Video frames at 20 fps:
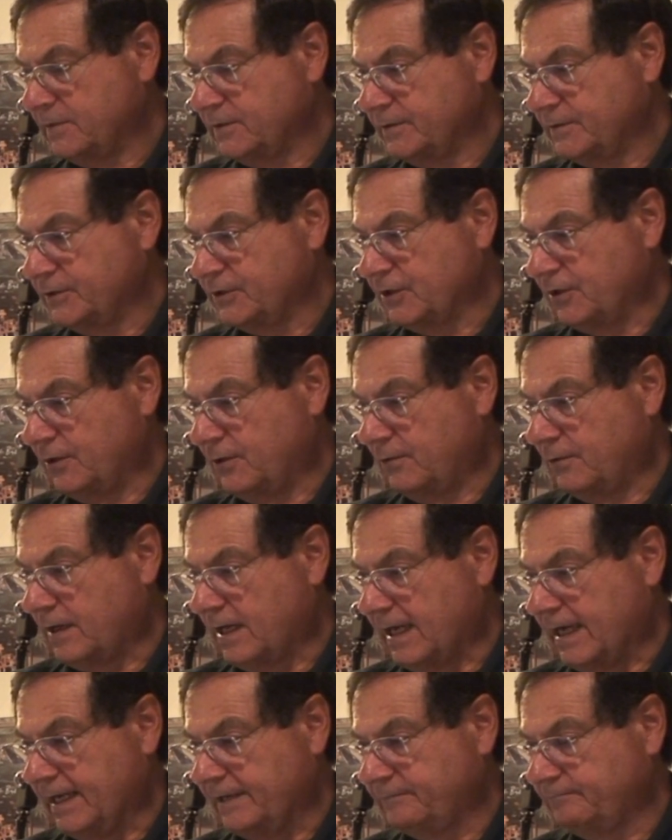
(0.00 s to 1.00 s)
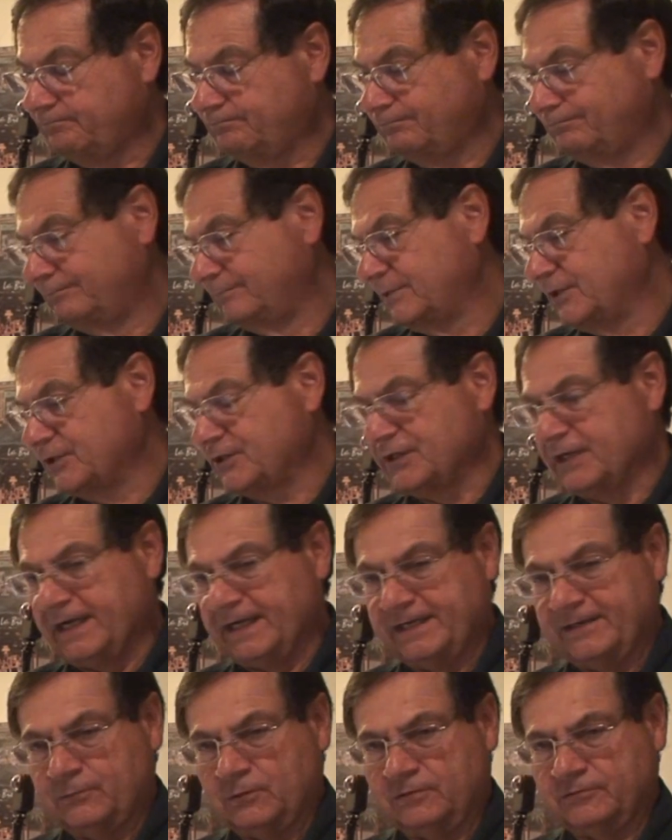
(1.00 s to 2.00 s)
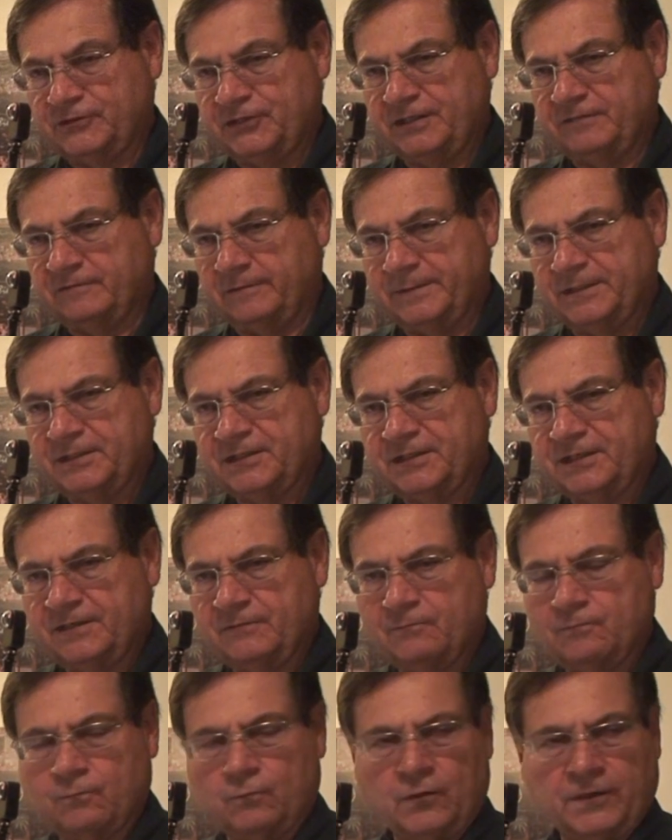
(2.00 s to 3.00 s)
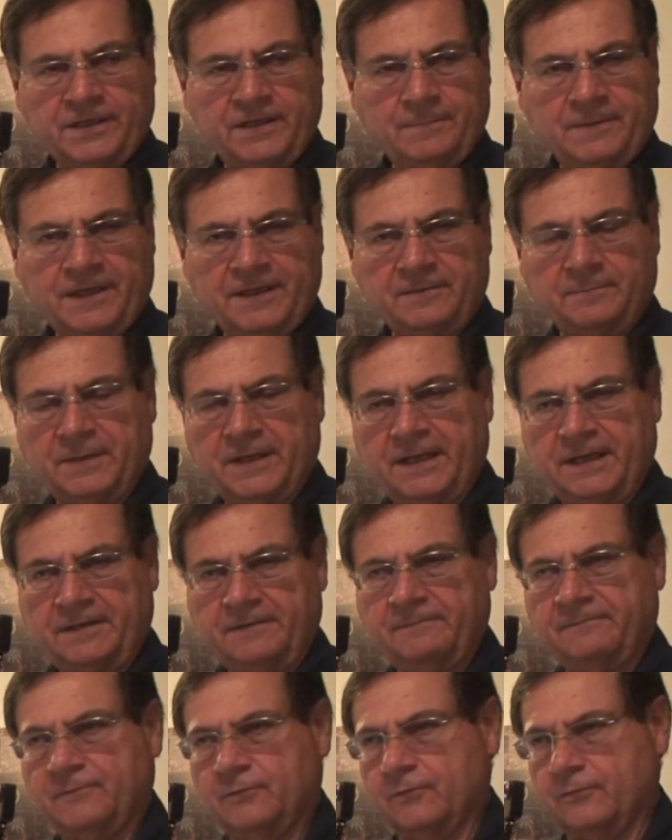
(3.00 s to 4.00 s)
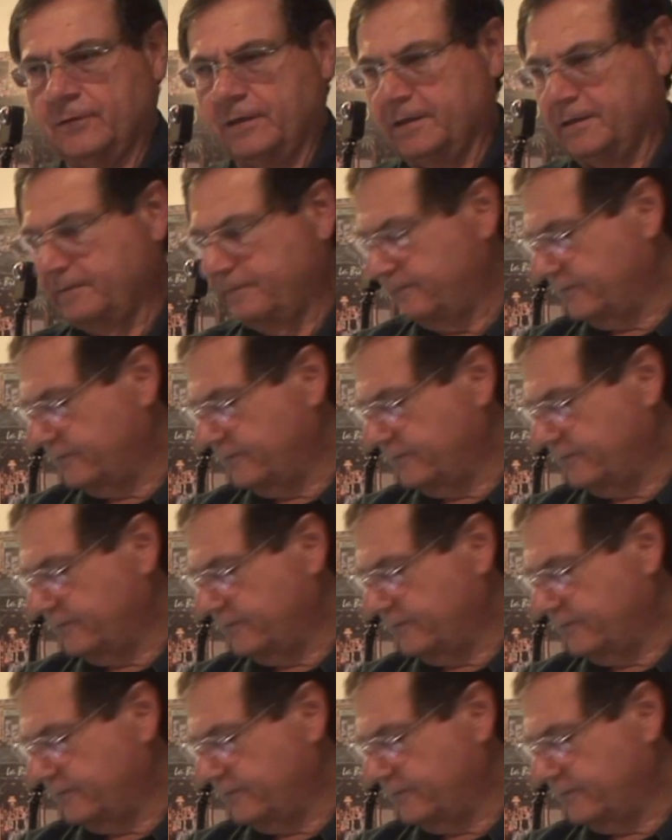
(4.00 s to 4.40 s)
So I decided, well, gee, let me see what he might have paid for